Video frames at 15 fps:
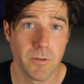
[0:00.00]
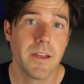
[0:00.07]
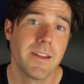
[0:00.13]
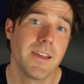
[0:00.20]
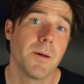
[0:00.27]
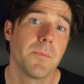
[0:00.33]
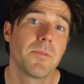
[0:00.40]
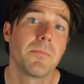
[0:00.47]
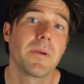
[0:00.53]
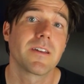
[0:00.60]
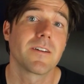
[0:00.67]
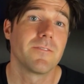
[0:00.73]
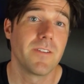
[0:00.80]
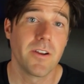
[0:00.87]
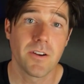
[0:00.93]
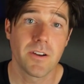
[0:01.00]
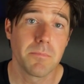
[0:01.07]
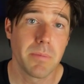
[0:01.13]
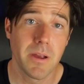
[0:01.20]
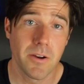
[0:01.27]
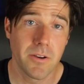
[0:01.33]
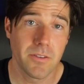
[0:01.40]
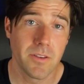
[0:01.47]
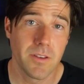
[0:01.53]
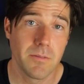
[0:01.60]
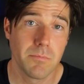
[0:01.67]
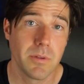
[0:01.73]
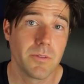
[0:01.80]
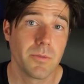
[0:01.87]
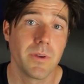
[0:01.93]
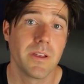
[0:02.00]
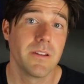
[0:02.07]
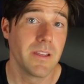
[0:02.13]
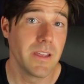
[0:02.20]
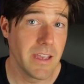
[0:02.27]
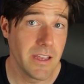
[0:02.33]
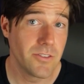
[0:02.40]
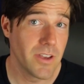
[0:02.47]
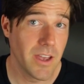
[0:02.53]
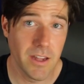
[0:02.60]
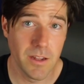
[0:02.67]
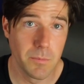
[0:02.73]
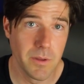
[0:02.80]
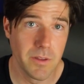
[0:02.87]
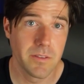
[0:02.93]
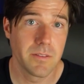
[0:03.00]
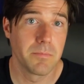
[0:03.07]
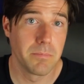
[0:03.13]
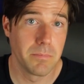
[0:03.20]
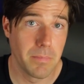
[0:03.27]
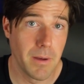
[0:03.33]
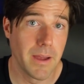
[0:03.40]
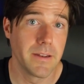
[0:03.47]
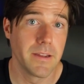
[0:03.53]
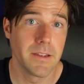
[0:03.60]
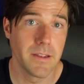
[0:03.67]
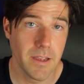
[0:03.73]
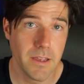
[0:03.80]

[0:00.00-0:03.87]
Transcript: and helps make a fair comparison between each element's binding